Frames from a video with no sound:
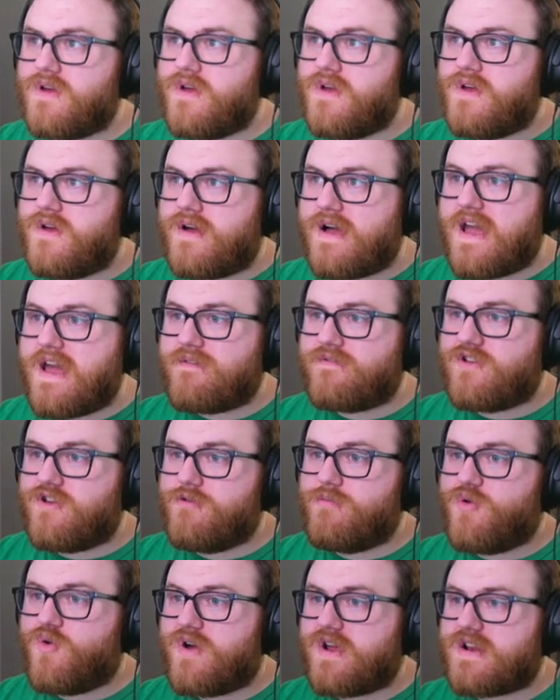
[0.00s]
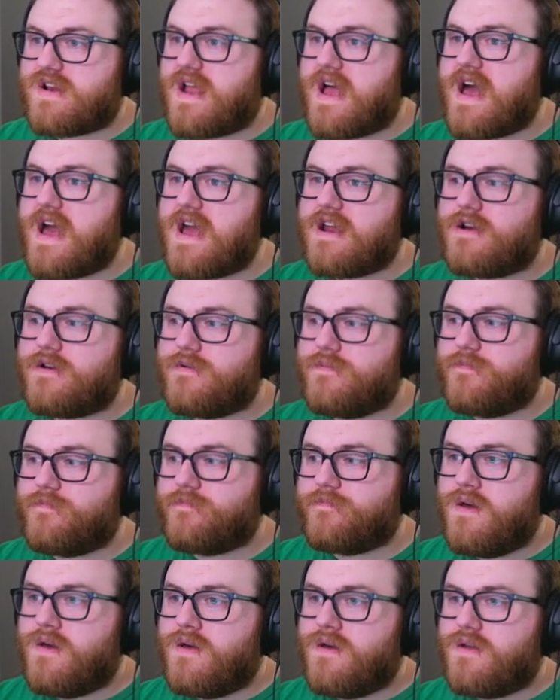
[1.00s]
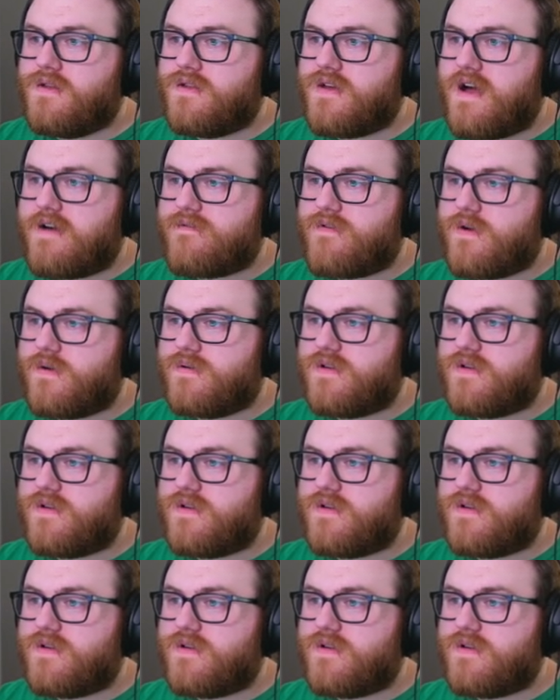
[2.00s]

I have 2.9. The off-road